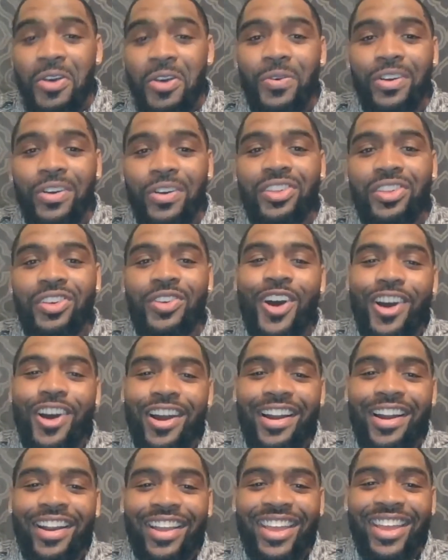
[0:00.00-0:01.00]
once you
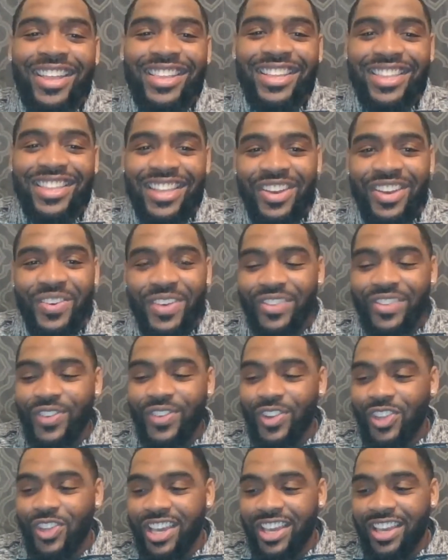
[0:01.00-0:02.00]
are in the state of
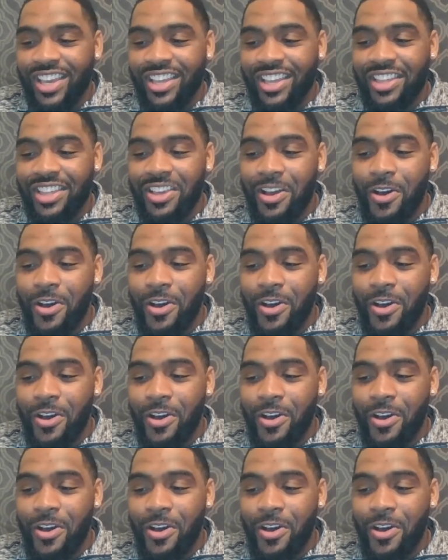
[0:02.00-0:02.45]
West Virginia.